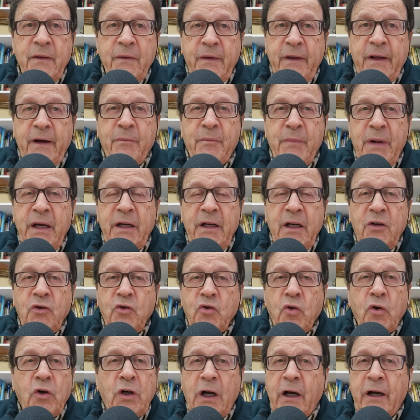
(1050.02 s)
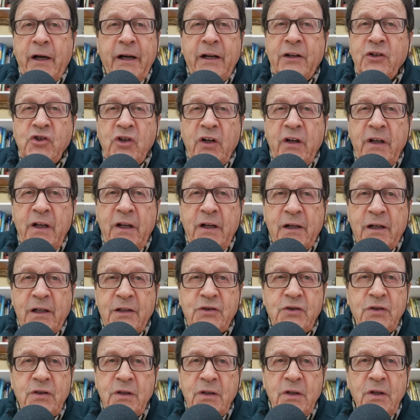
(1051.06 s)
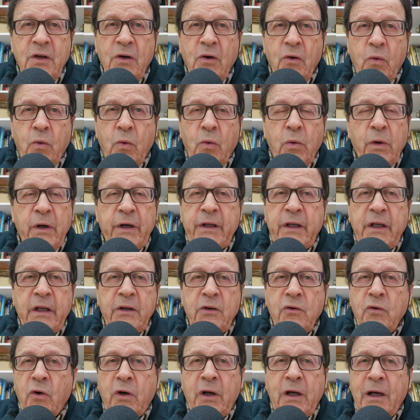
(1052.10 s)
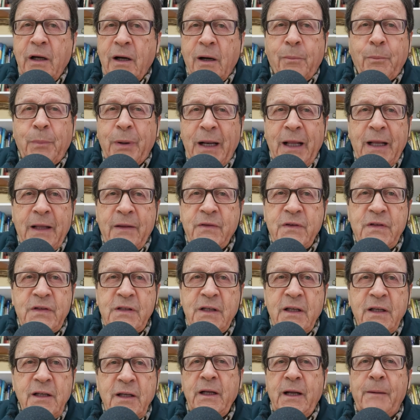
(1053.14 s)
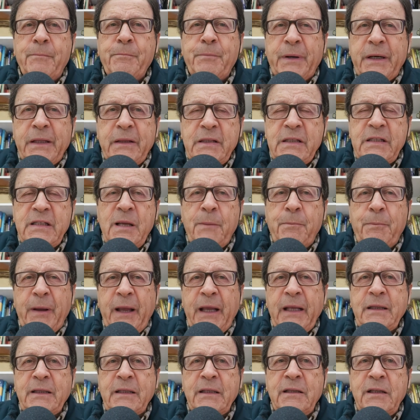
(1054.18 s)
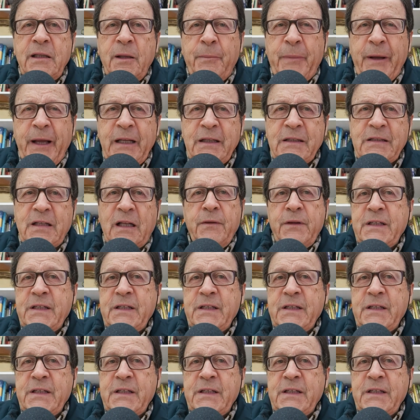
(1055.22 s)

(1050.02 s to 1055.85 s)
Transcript: there are many nuclear engineers who work in nuclear plants can participate in debates.